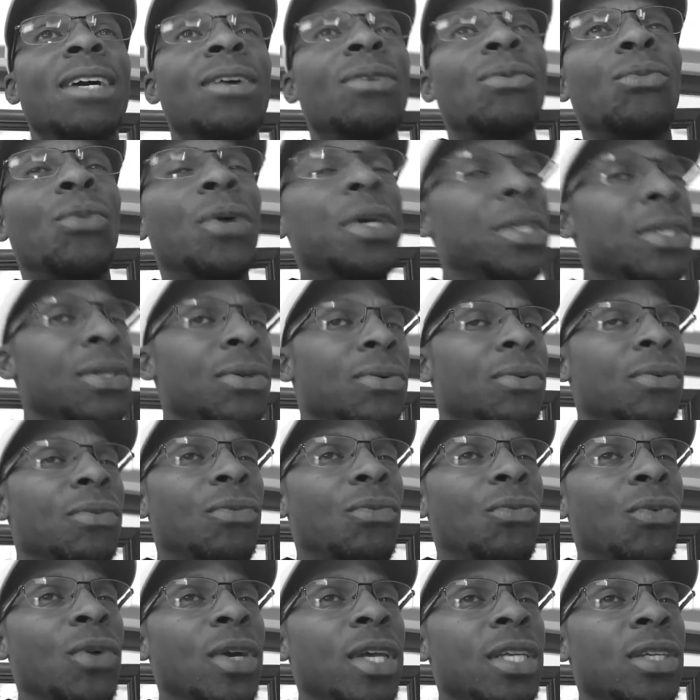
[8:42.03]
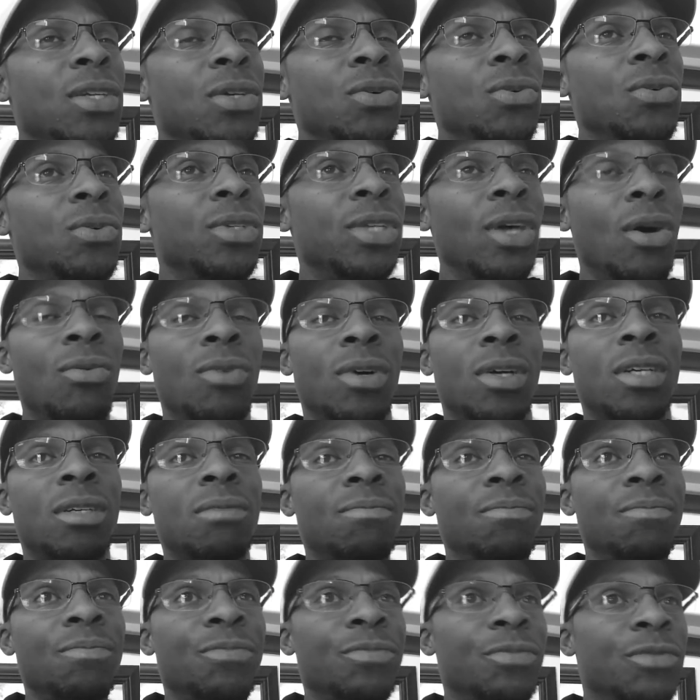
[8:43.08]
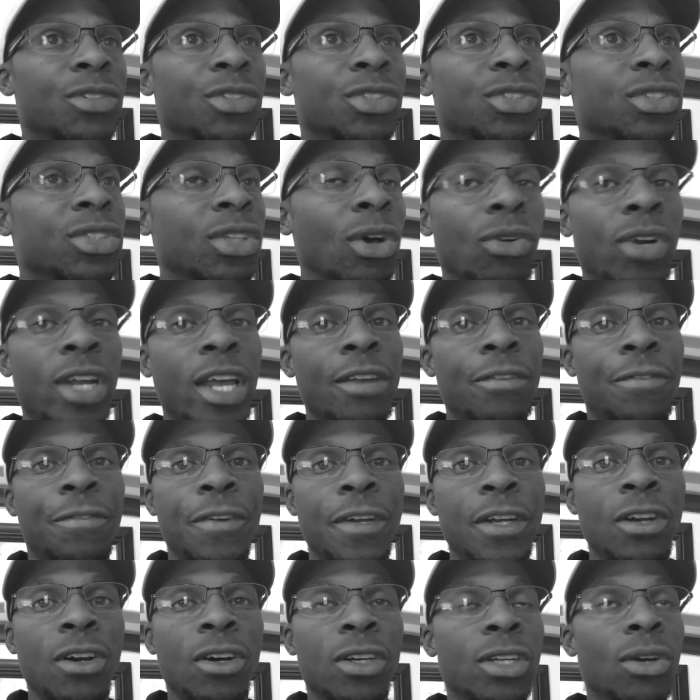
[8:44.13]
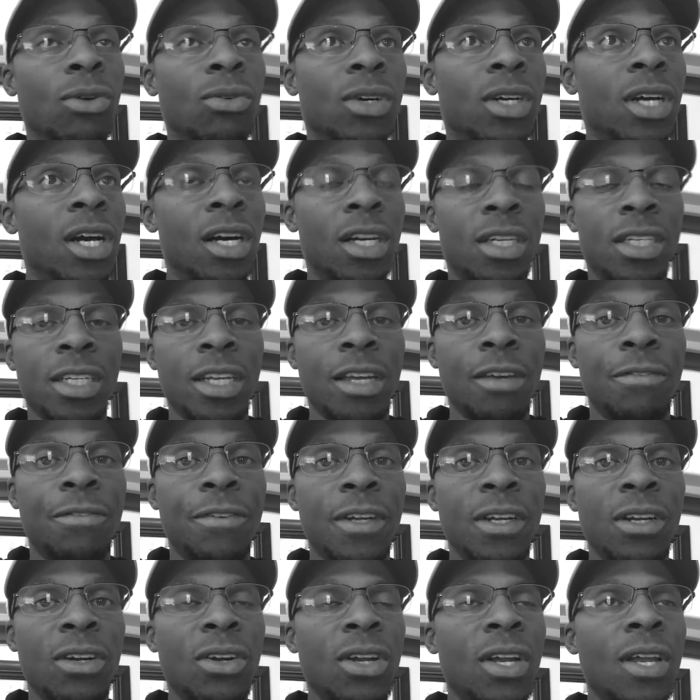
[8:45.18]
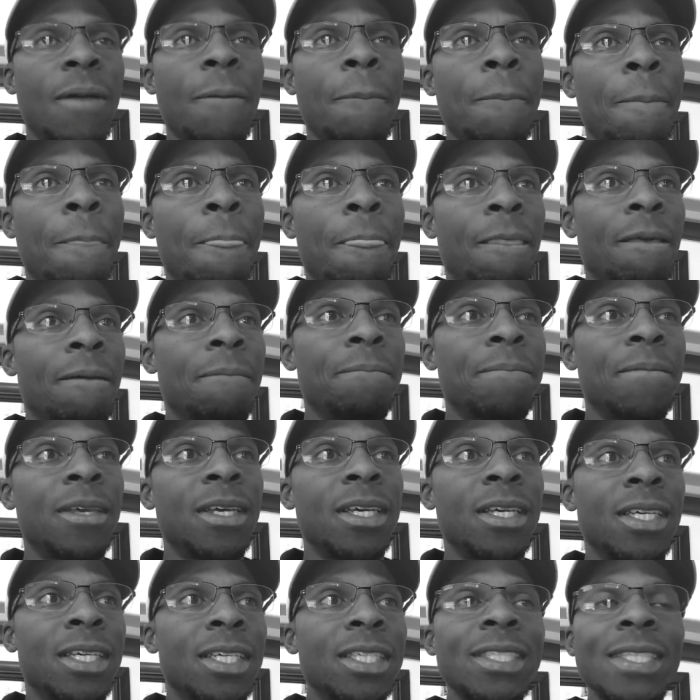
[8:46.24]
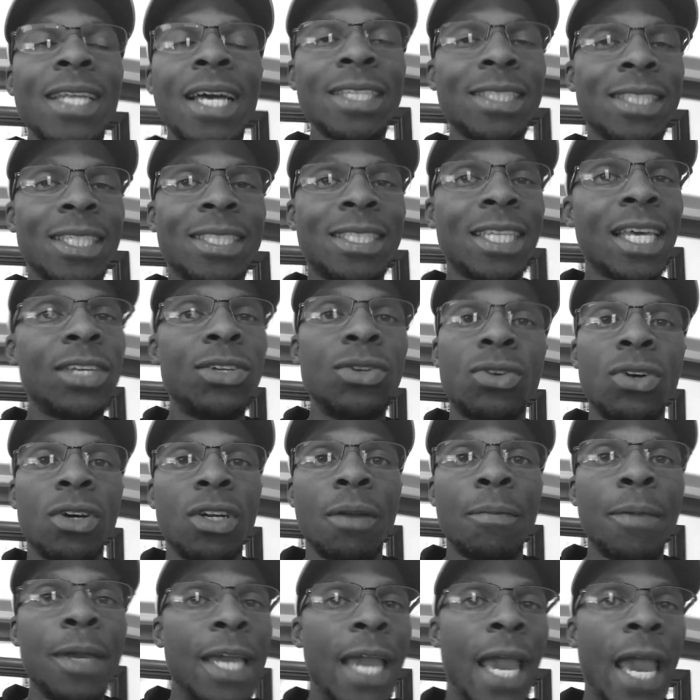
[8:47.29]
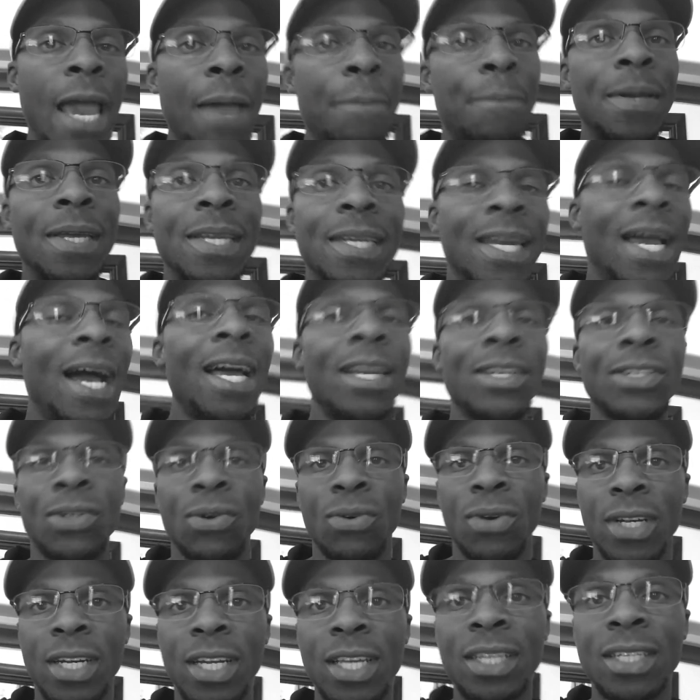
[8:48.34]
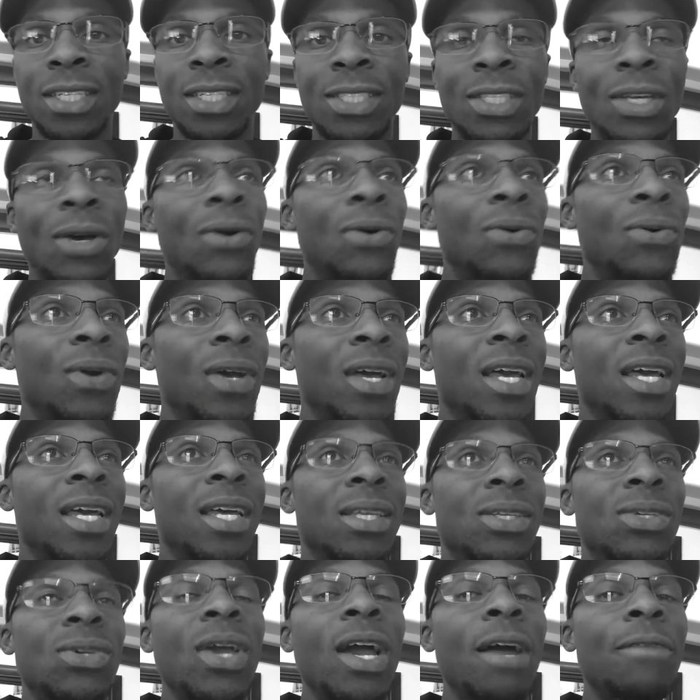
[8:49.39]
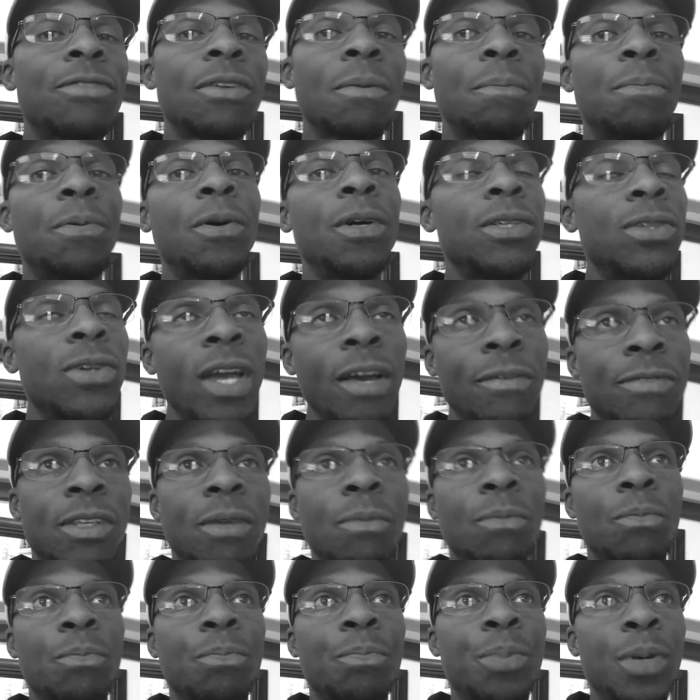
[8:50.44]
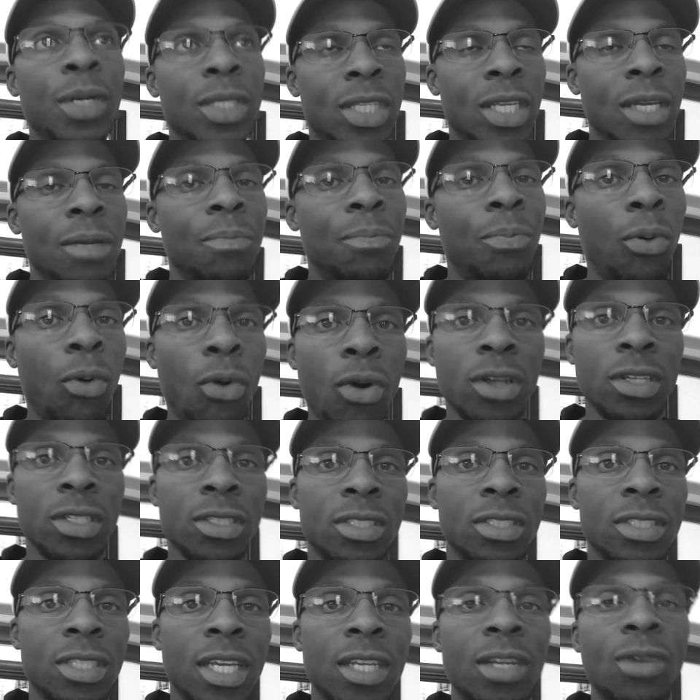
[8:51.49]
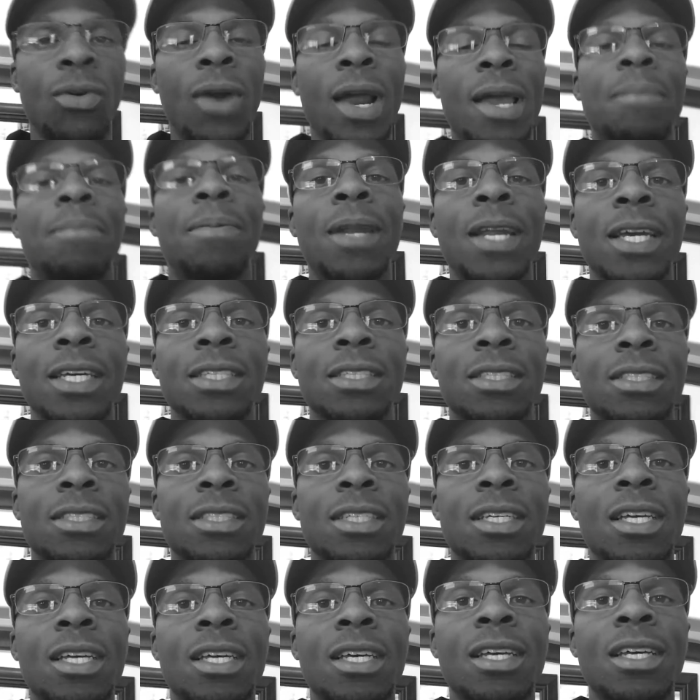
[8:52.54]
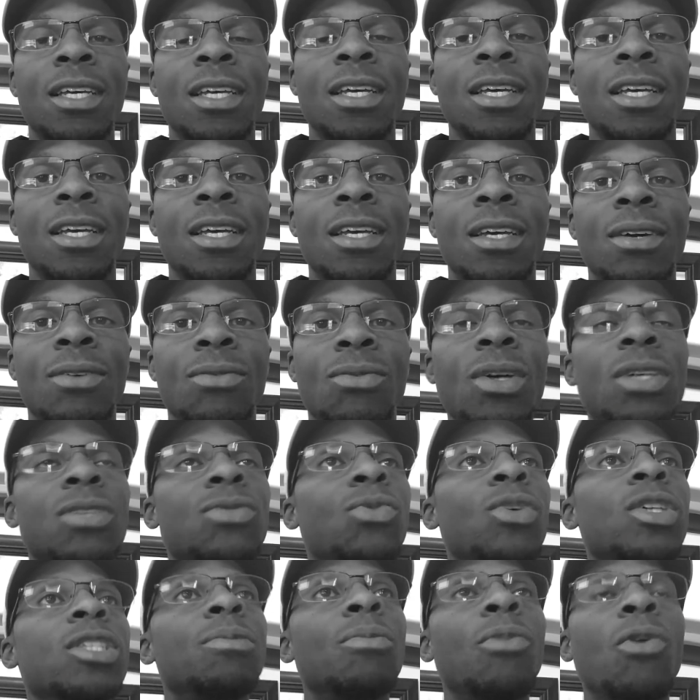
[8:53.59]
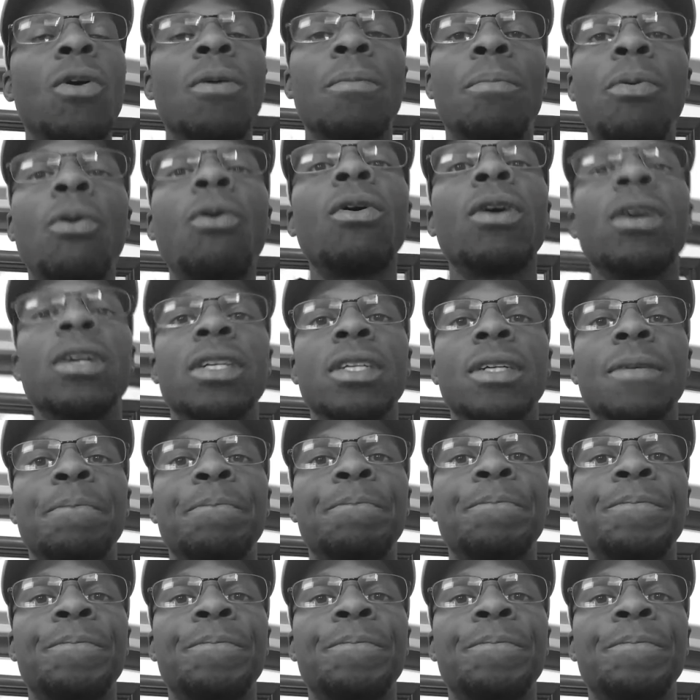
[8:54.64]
when you don't stow that fear or don't conquer that fear, it's not to say you're going to be happy not doing it. So you have to put the importance in the right place. What's more important?